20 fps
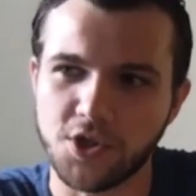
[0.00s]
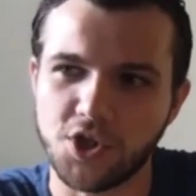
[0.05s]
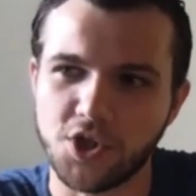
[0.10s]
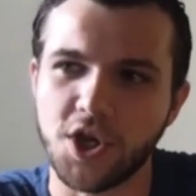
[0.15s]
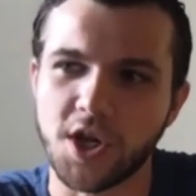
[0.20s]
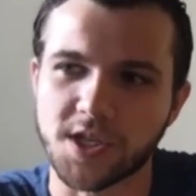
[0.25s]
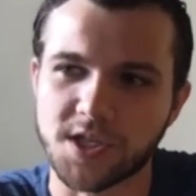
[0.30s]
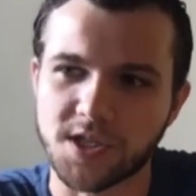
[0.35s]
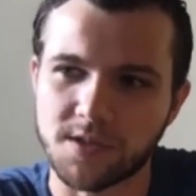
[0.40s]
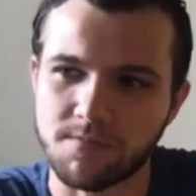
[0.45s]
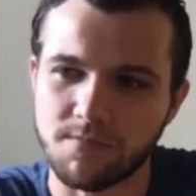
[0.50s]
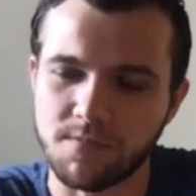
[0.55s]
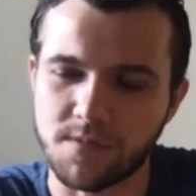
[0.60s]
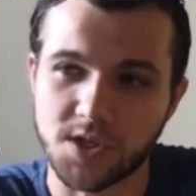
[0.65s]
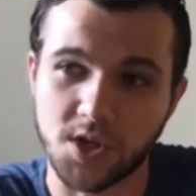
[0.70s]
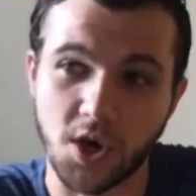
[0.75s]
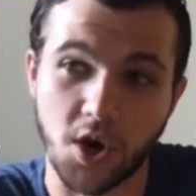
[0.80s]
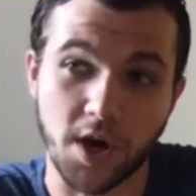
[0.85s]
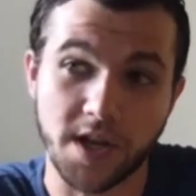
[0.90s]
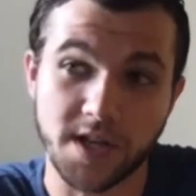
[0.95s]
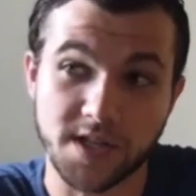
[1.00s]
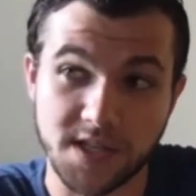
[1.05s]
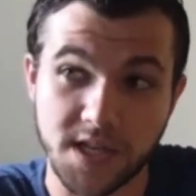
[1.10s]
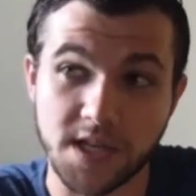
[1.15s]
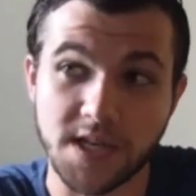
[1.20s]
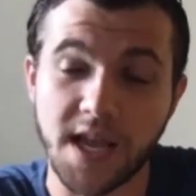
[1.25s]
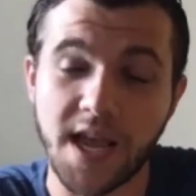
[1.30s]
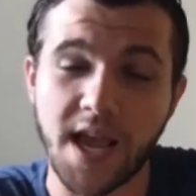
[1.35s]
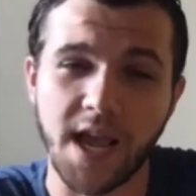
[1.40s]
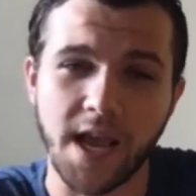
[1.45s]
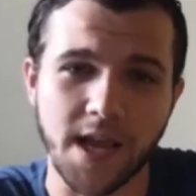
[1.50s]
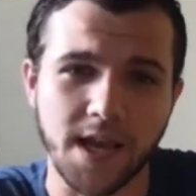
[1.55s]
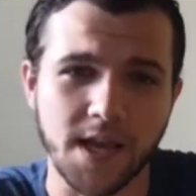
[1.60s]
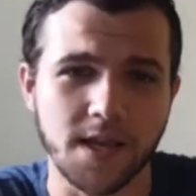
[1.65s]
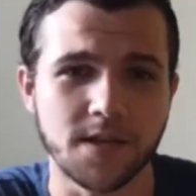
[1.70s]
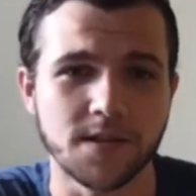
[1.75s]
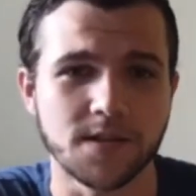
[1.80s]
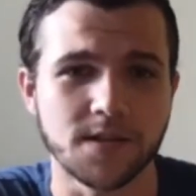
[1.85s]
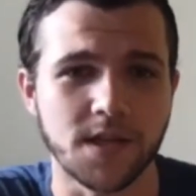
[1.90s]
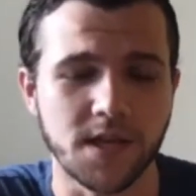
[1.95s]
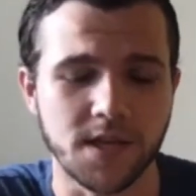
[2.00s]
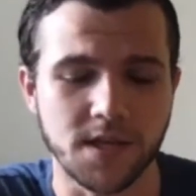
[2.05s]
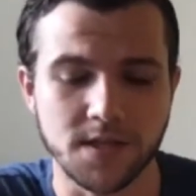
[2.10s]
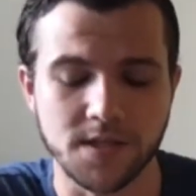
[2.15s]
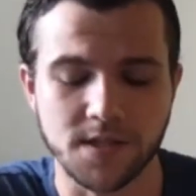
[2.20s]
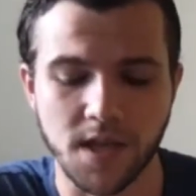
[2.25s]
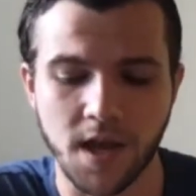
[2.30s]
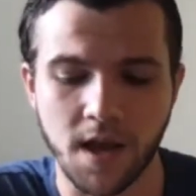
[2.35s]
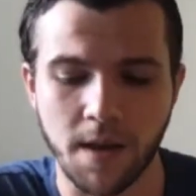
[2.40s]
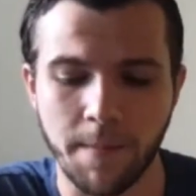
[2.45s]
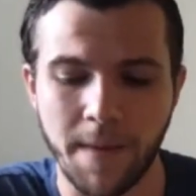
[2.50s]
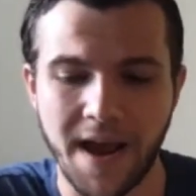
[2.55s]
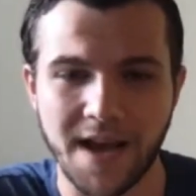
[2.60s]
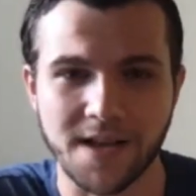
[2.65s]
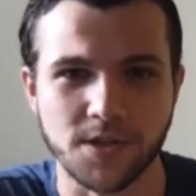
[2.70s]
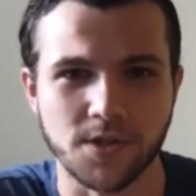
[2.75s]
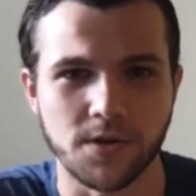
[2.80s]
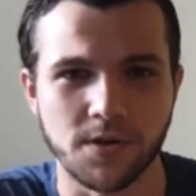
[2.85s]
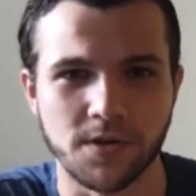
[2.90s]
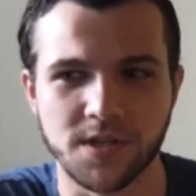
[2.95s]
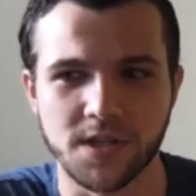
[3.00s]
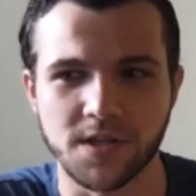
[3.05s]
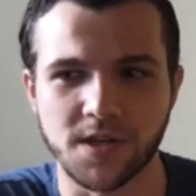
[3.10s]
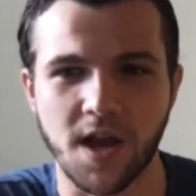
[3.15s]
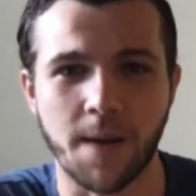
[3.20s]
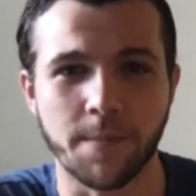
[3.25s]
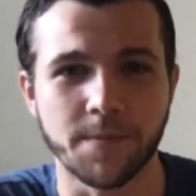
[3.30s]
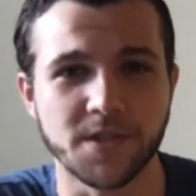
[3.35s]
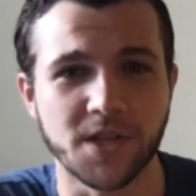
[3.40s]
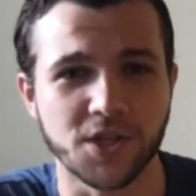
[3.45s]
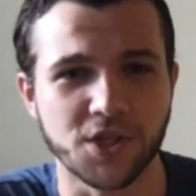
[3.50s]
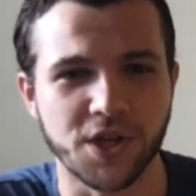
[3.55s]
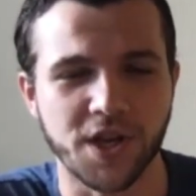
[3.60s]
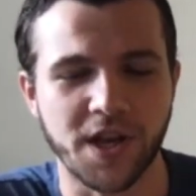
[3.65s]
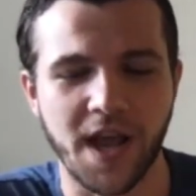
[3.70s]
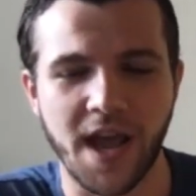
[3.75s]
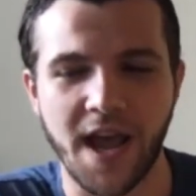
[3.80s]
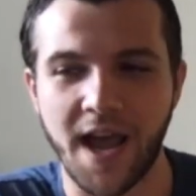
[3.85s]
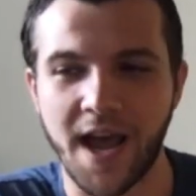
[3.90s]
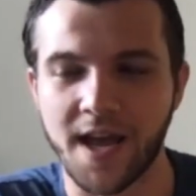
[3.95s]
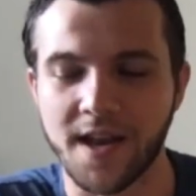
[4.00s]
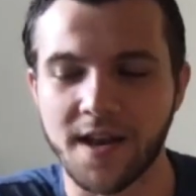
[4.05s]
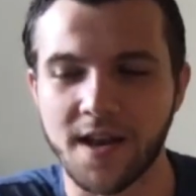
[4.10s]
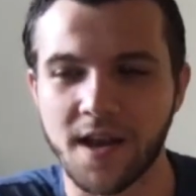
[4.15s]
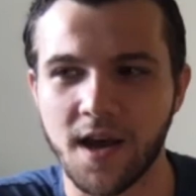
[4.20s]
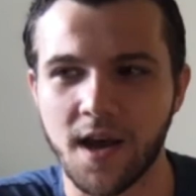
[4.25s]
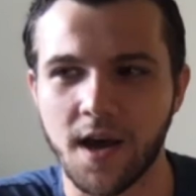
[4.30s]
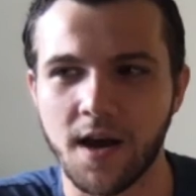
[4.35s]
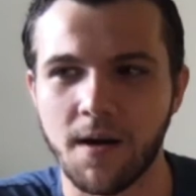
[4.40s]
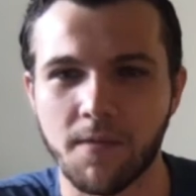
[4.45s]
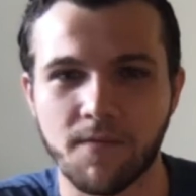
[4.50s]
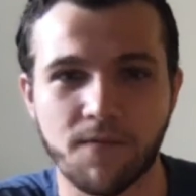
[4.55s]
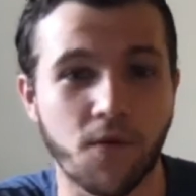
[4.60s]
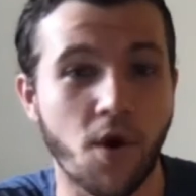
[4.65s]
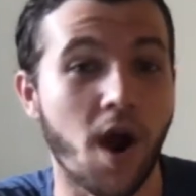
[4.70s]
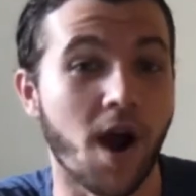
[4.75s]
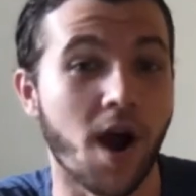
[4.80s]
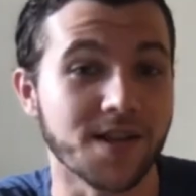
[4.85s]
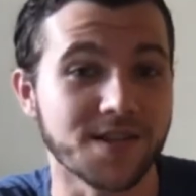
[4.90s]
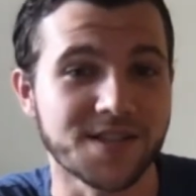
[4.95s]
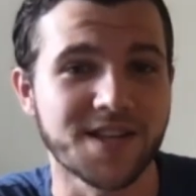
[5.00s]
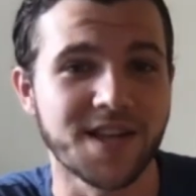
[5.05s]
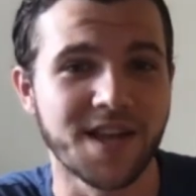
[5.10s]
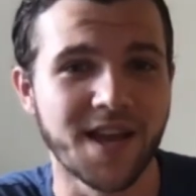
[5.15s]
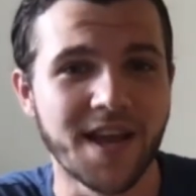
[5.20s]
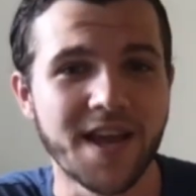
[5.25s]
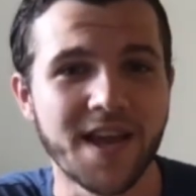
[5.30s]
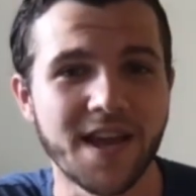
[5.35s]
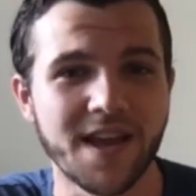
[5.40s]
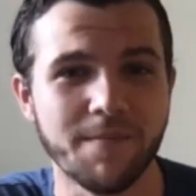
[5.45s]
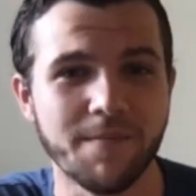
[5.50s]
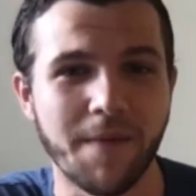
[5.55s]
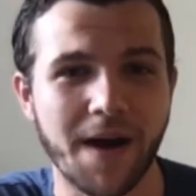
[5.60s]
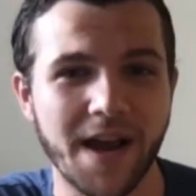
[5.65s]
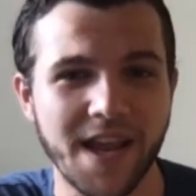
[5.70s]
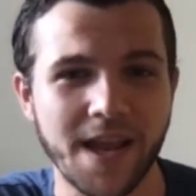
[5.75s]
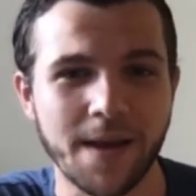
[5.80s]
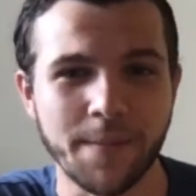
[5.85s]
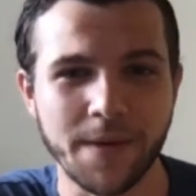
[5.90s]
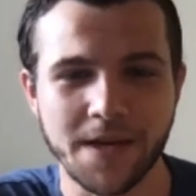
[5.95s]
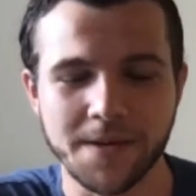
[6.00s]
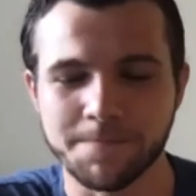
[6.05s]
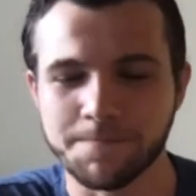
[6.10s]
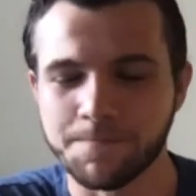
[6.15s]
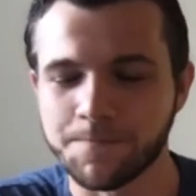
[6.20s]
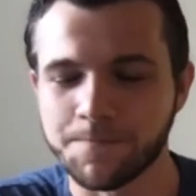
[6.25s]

just started today his his uh, master's in composition at uh, Frost in Miami.